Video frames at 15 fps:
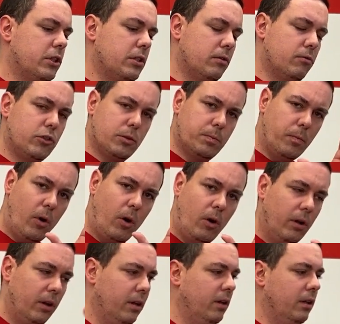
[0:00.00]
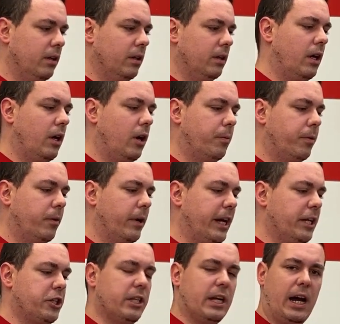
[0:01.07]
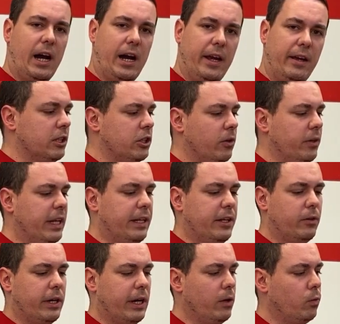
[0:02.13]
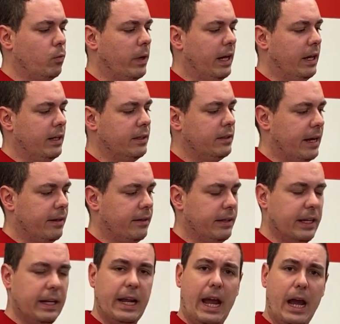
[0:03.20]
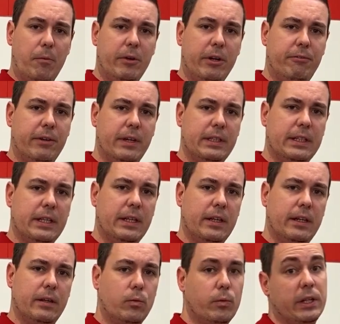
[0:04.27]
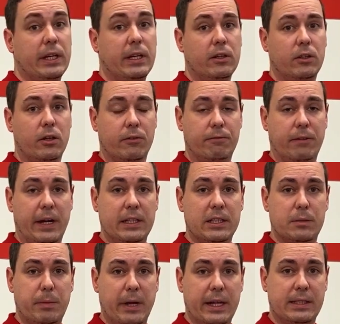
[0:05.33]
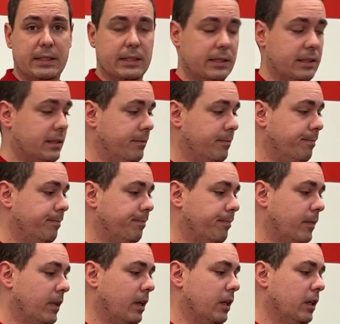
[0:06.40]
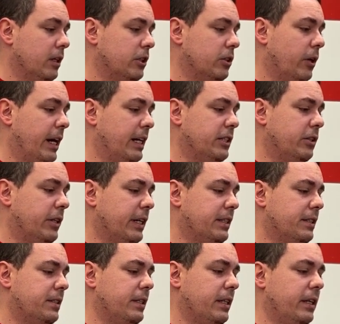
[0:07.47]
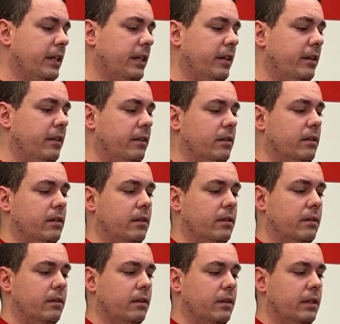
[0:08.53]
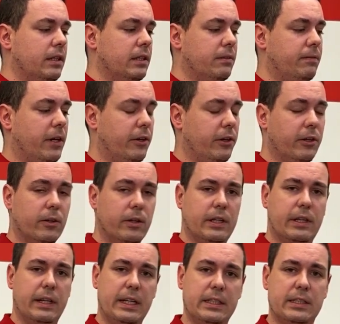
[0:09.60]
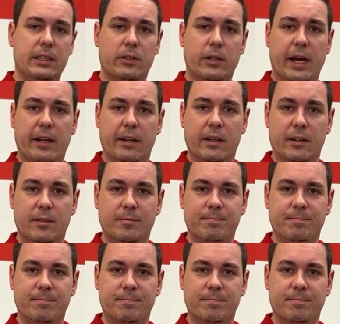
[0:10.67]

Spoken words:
small operation height so that you can weld nearly every fitting within confined spaces. So as you can see here, it's very good and easy to handle.